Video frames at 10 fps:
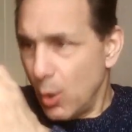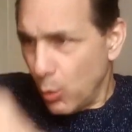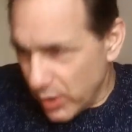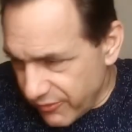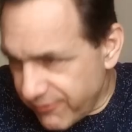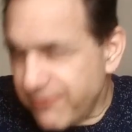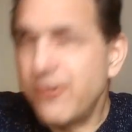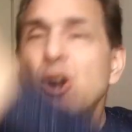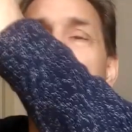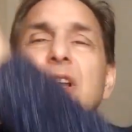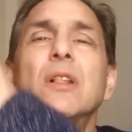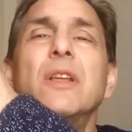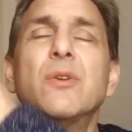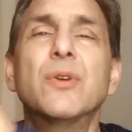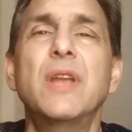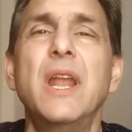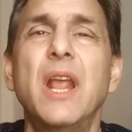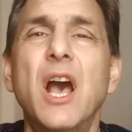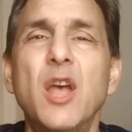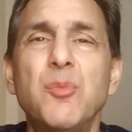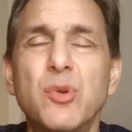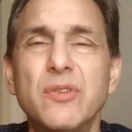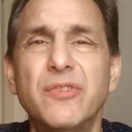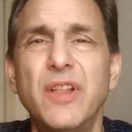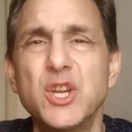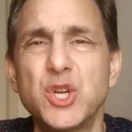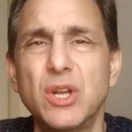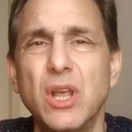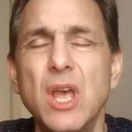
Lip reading: We're vertically creating hyperinflation.